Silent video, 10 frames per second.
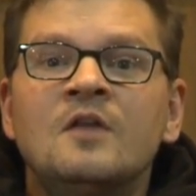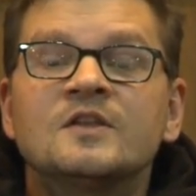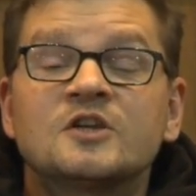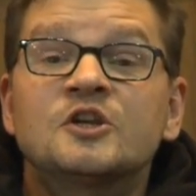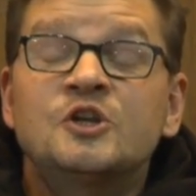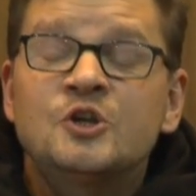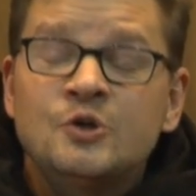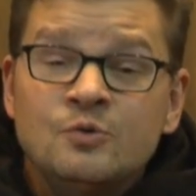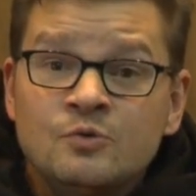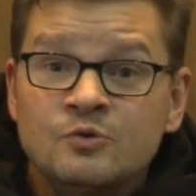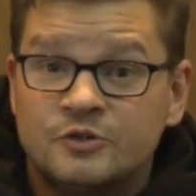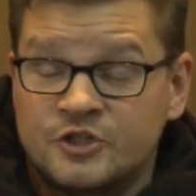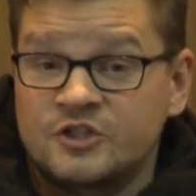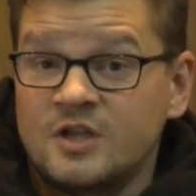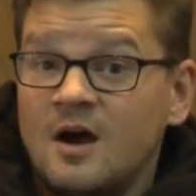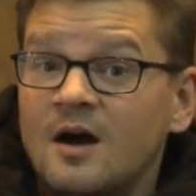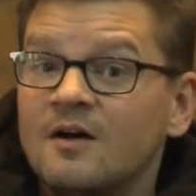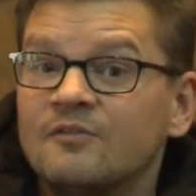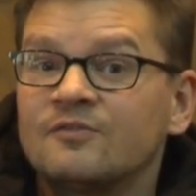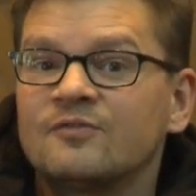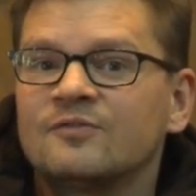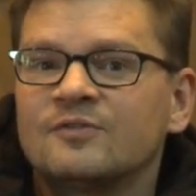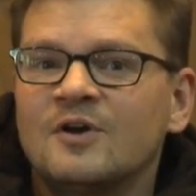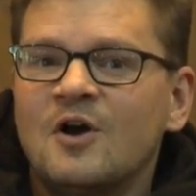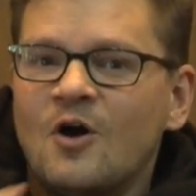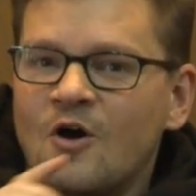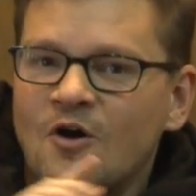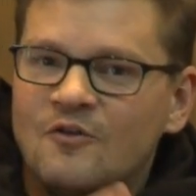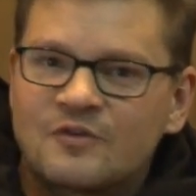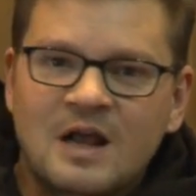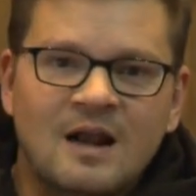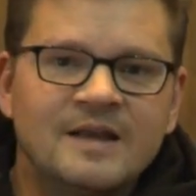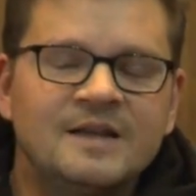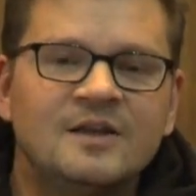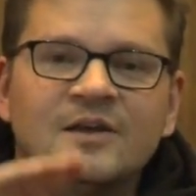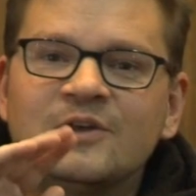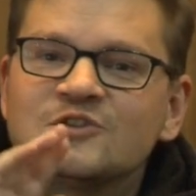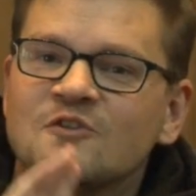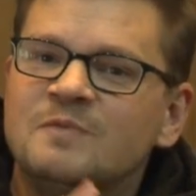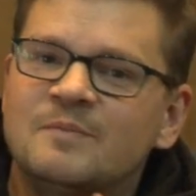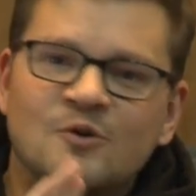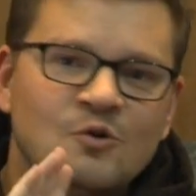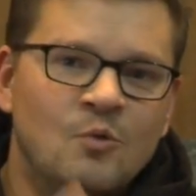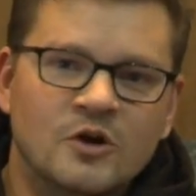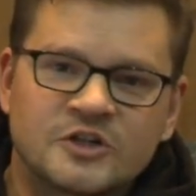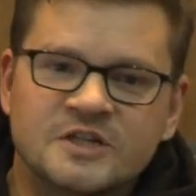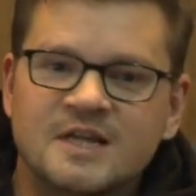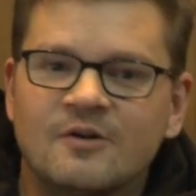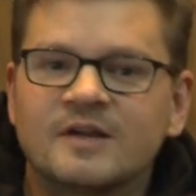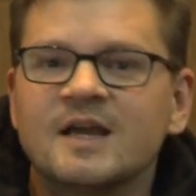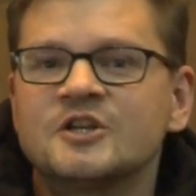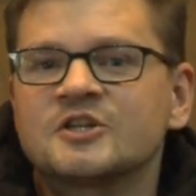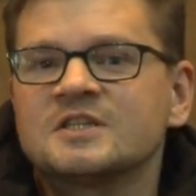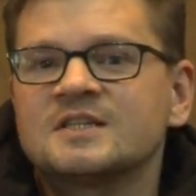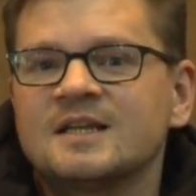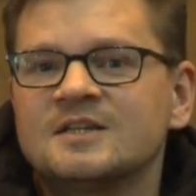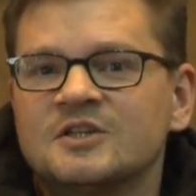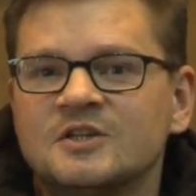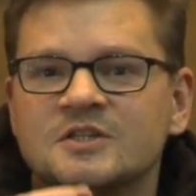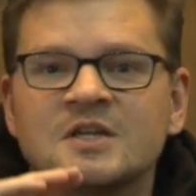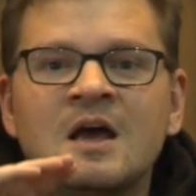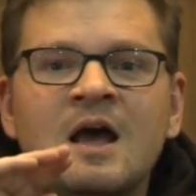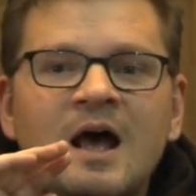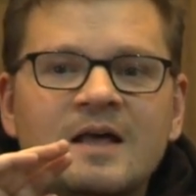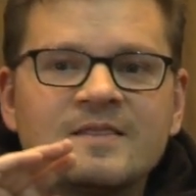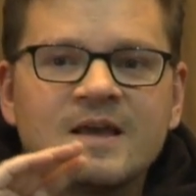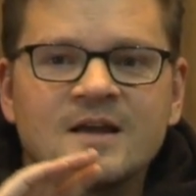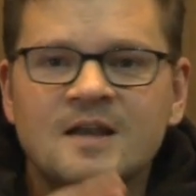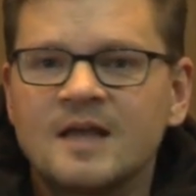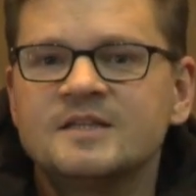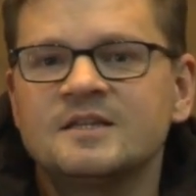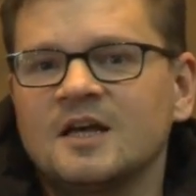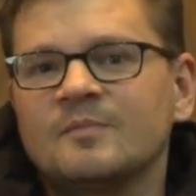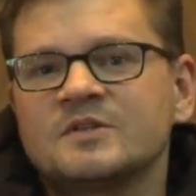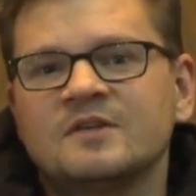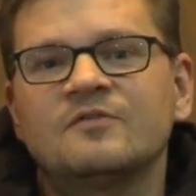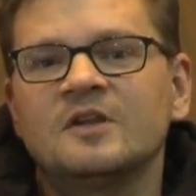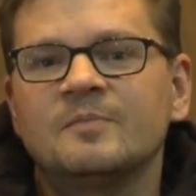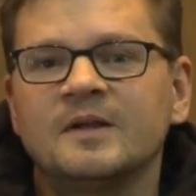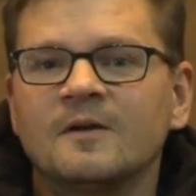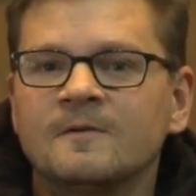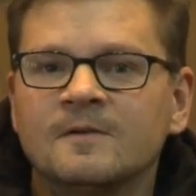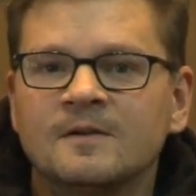there's a huge staff of cleaners, of people who wash interrogation centers, and they are 99% Filipino.